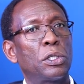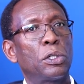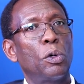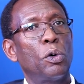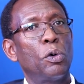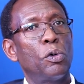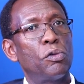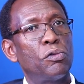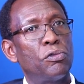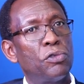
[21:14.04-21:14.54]

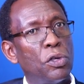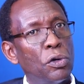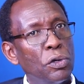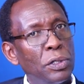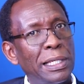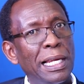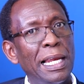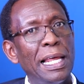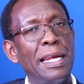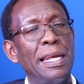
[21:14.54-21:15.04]
So
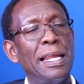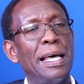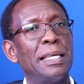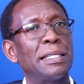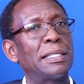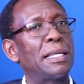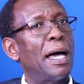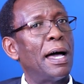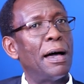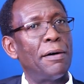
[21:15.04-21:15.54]
those
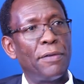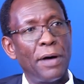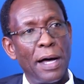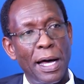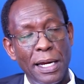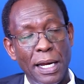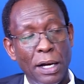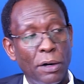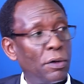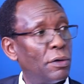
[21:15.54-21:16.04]
lenders have
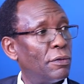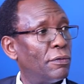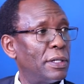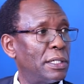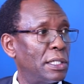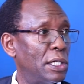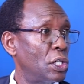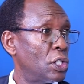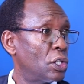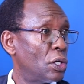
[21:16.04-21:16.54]
had a
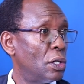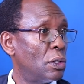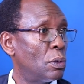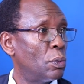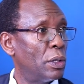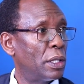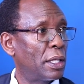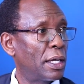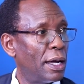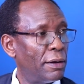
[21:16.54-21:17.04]

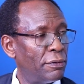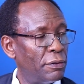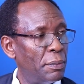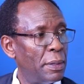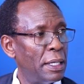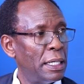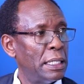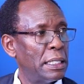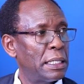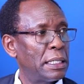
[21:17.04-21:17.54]
conversation with
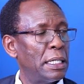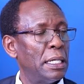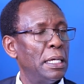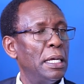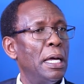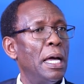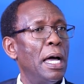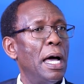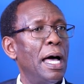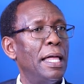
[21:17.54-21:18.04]
government
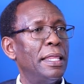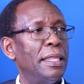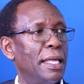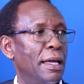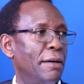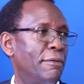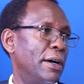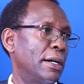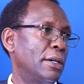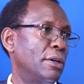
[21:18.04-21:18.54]
and
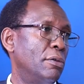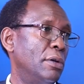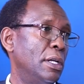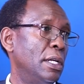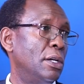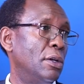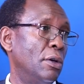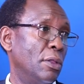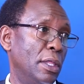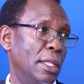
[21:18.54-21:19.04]
they have
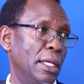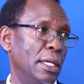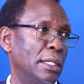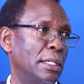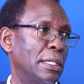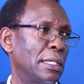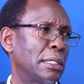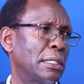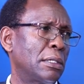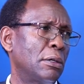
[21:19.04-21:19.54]
agreed on
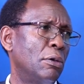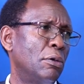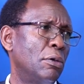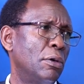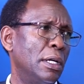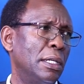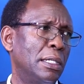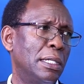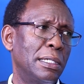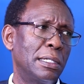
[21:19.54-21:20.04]
this.
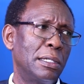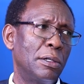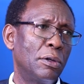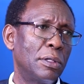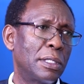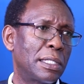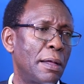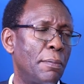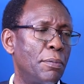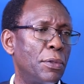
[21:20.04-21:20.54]
So it is
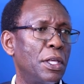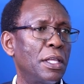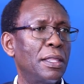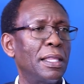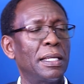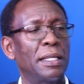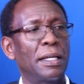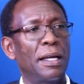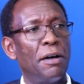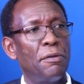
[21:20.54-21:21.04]
not
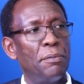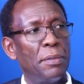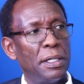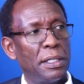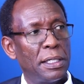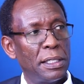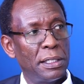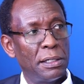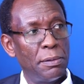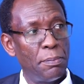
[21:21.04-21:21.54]
something that
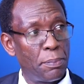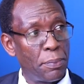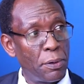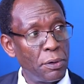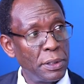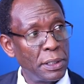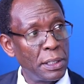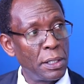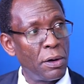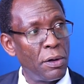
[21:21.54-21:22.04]
government is
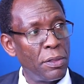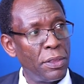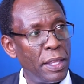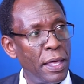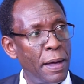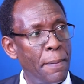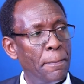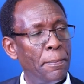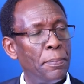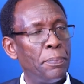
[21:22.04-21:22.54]
imposing on
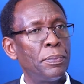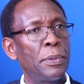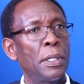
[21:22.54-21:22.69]
them.